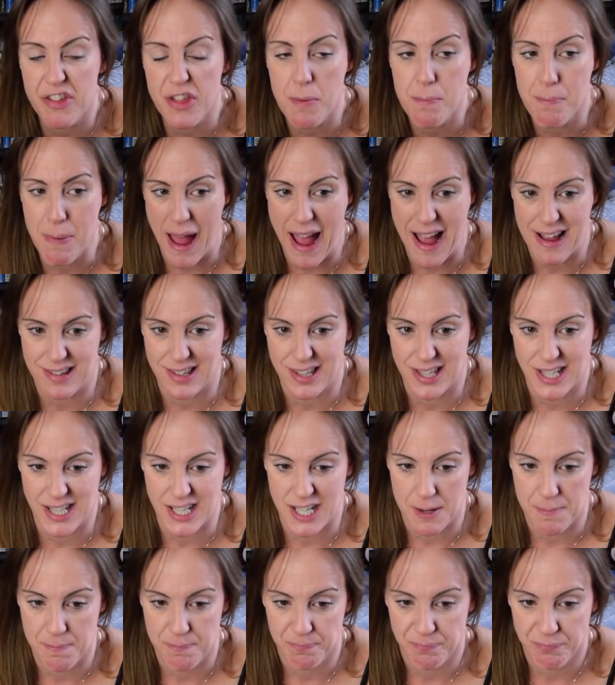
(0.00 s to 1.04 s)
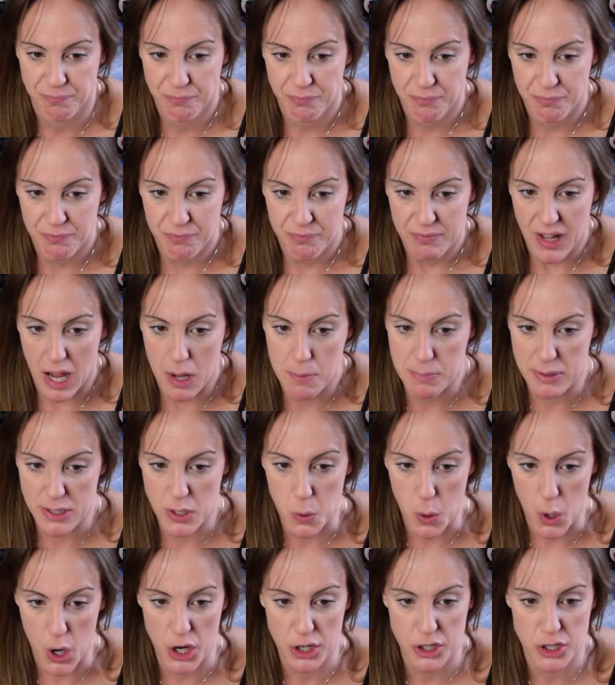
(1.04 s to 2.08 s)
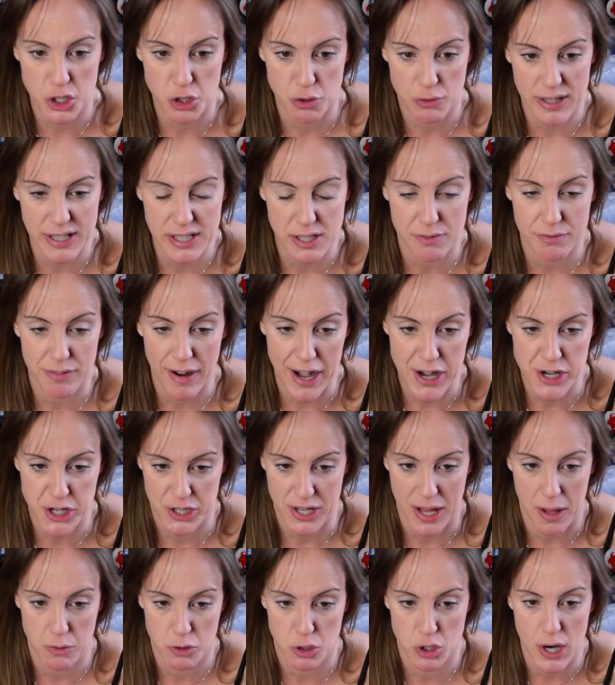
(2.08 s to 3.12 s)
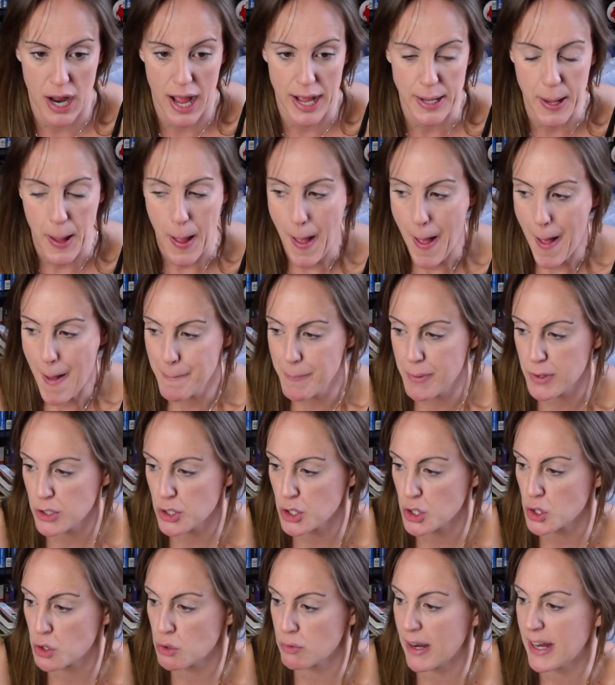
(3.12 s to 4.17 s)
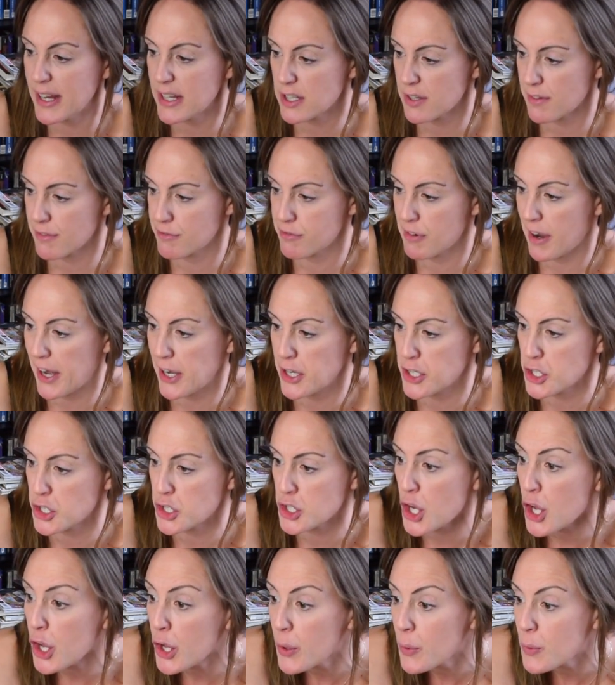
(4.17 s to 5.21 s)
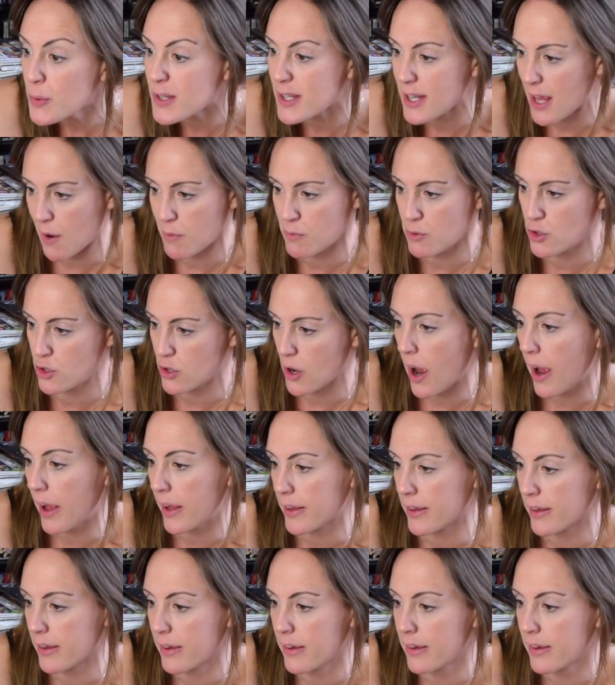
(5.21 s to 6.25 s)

the best. I mean, you heard the Streets of Rage soundtrack, but Streets of Rage 2 soundtrack.